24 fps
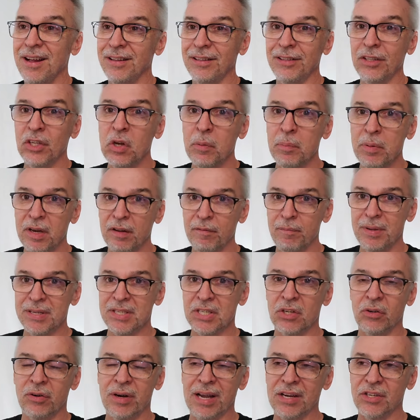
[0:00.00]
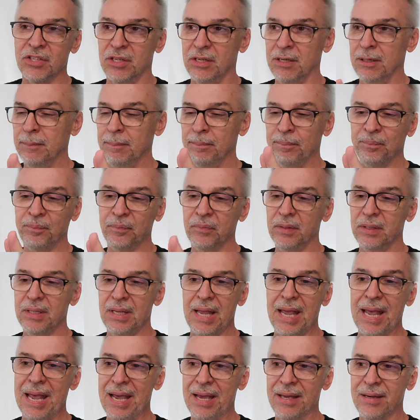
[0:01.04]
a little bit of misdirection,
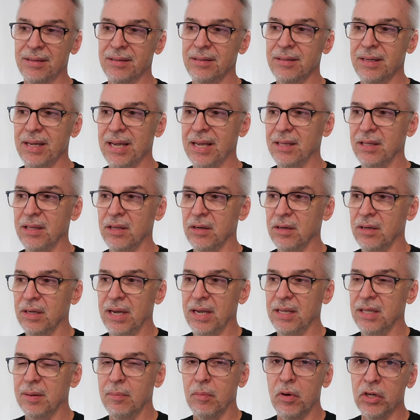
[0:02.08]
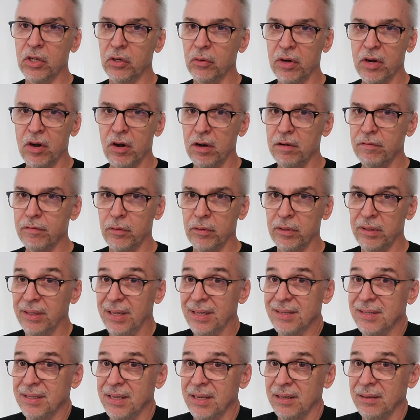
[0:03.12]
and, and, the, and the Mercury card fold, and
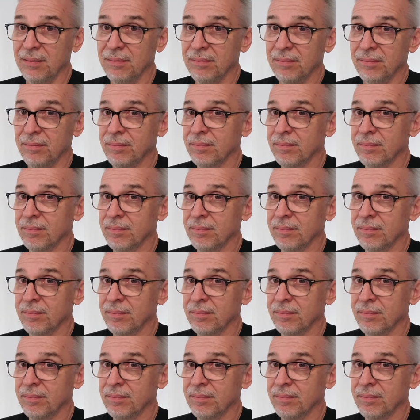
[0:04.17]
that's it.